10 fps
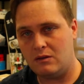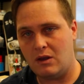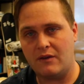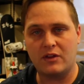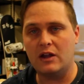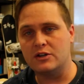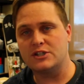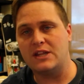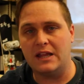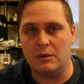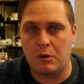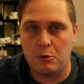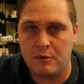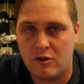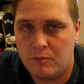You have to understand the
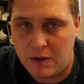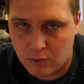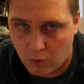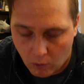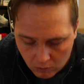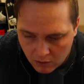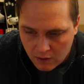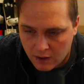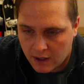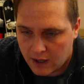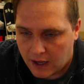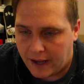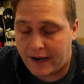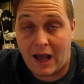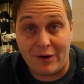purpose of B-roll
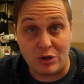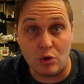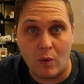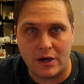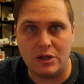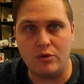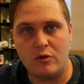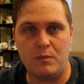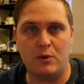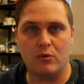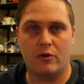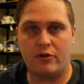and how you want to use B-roll.